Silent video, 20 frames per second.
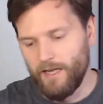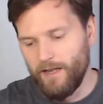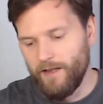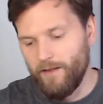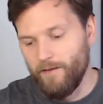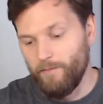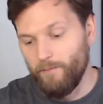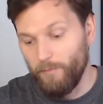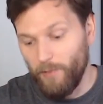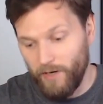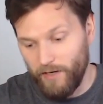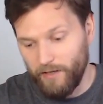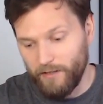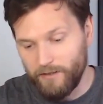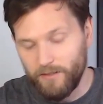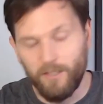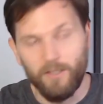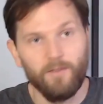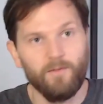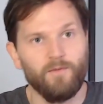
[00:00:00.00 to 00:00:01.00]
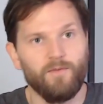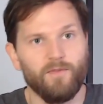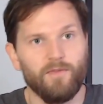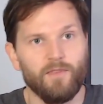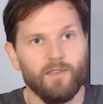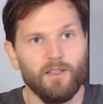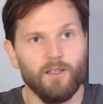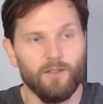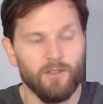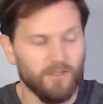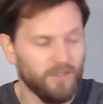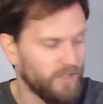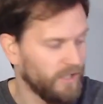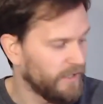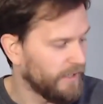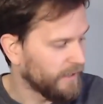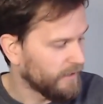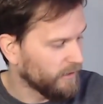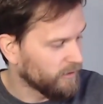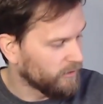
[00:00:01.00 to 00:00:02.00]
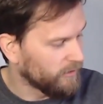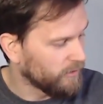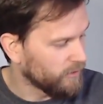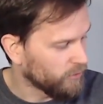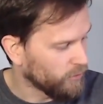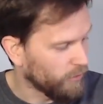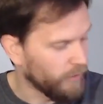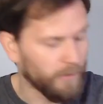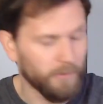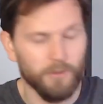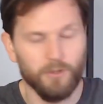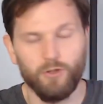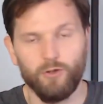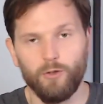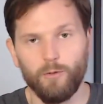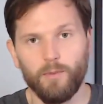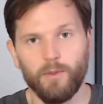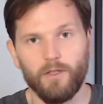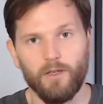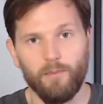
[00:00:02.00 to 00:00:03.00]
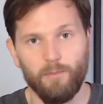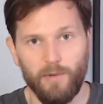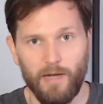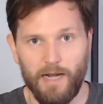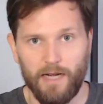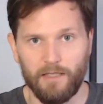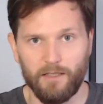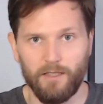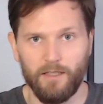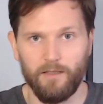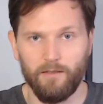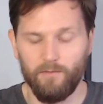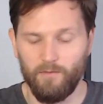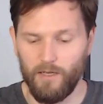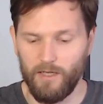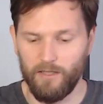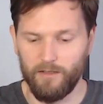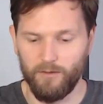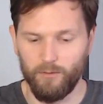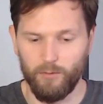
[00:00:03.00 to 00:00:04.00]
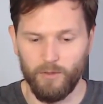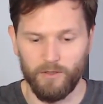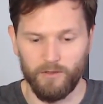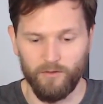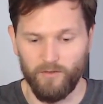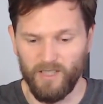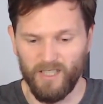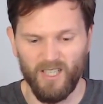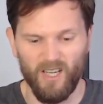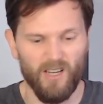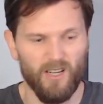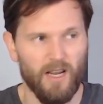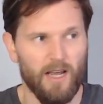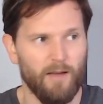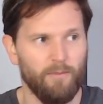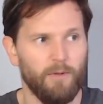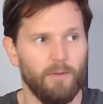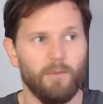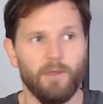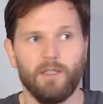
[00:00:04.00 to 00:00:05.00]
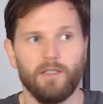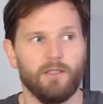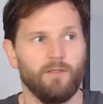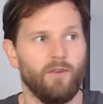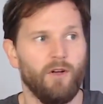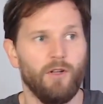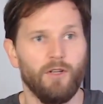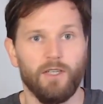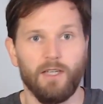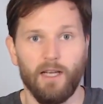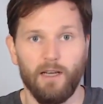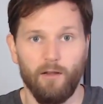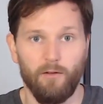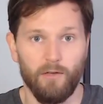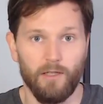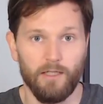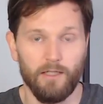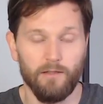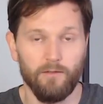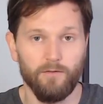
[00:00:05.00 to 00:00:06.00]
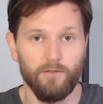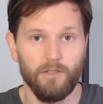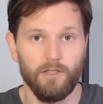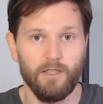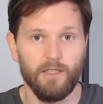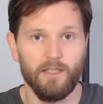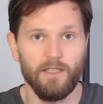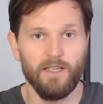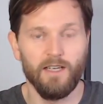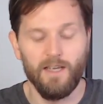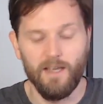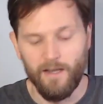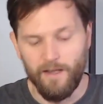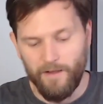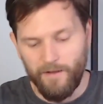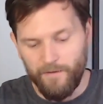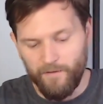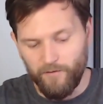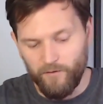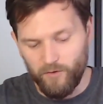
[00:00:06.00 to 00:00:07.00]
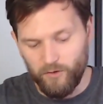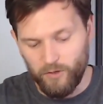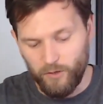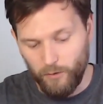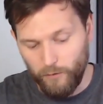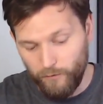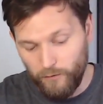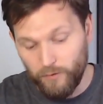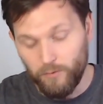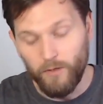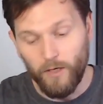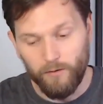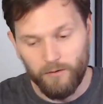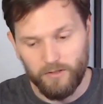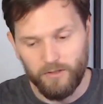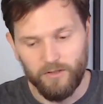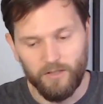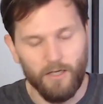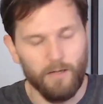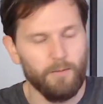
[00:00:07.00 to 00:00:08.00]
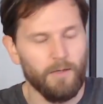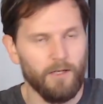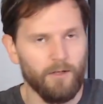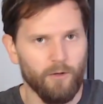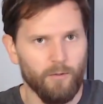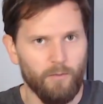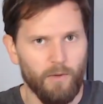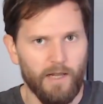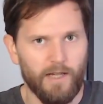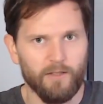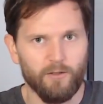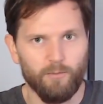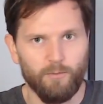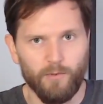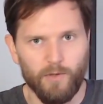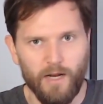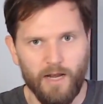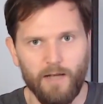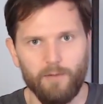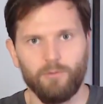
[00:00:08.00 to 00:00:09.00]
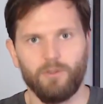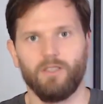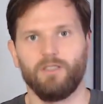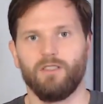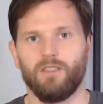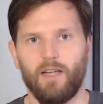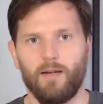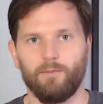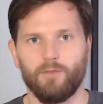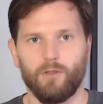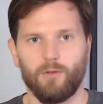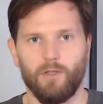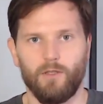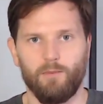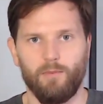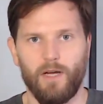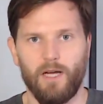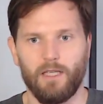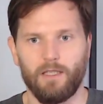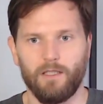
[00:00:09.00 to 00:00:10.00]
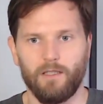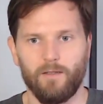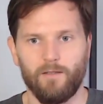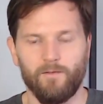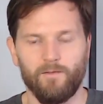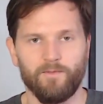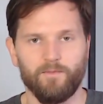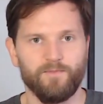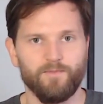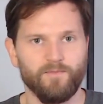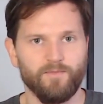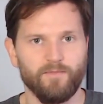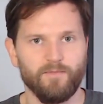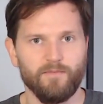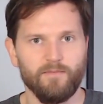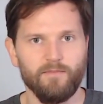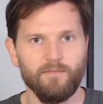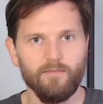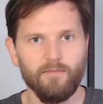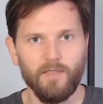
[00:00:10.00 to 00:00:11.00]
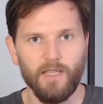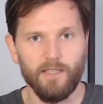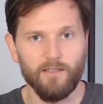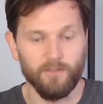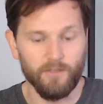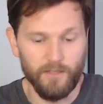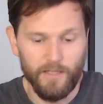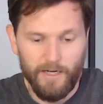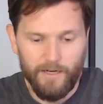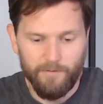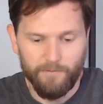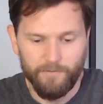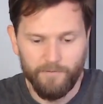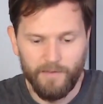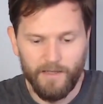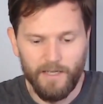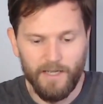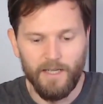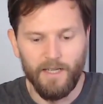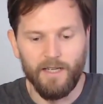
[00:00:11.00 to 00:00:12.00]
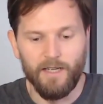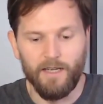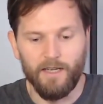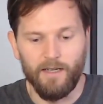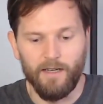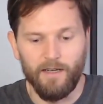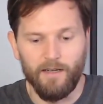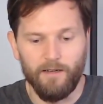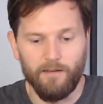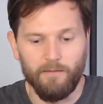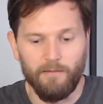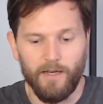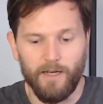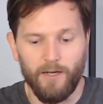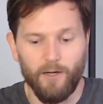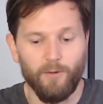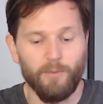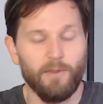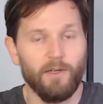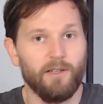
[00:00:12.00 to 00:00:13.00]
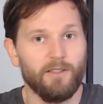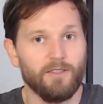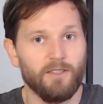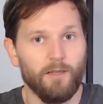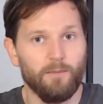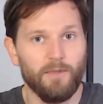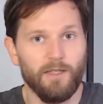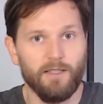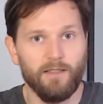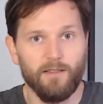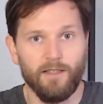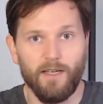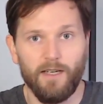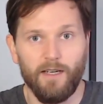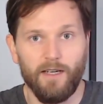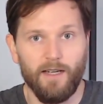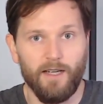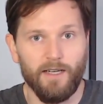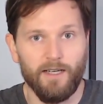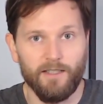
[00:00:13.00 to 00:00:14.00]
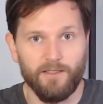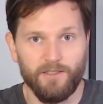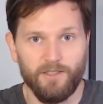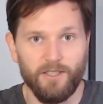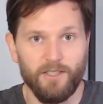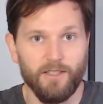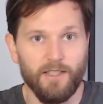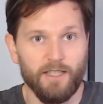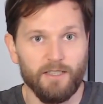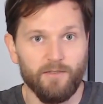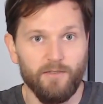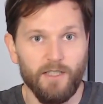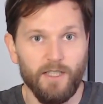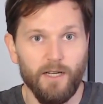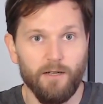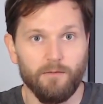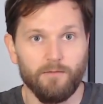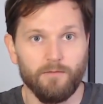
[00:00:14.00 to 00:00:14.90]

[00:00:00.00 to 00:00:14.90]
But you could see that the soil was super compacted. It was very unhappy because of all the yellow leaves. So if you notice the same on your plants, perhaps it's time to repot. So yeah, I hope you learned something, and I'll see you next video.